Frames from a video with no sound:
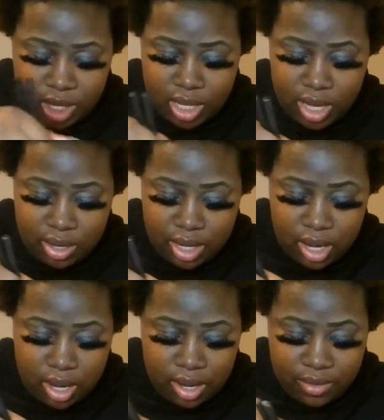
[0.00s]
my God, it
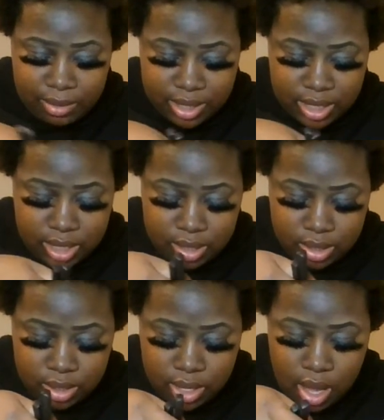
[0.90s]
all over myself.
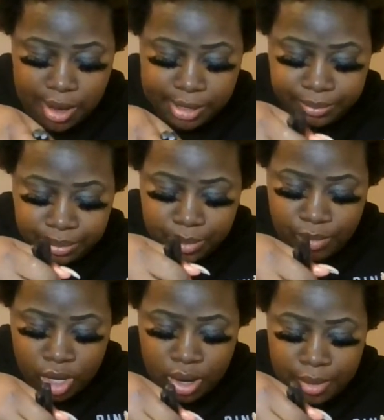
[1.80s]

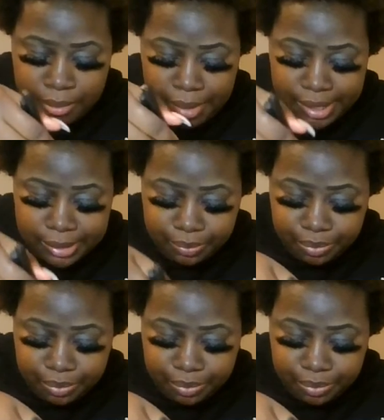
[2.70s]
But